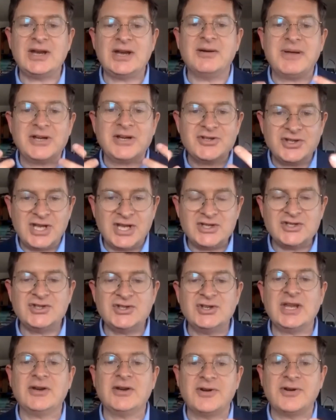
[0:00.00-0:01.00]
their
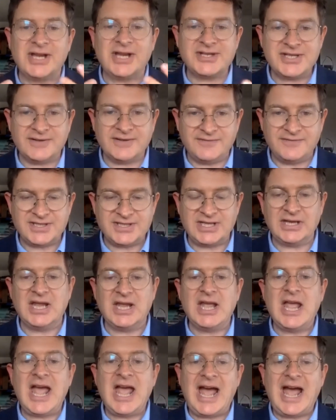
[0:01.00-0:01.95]
imagination, their creativity.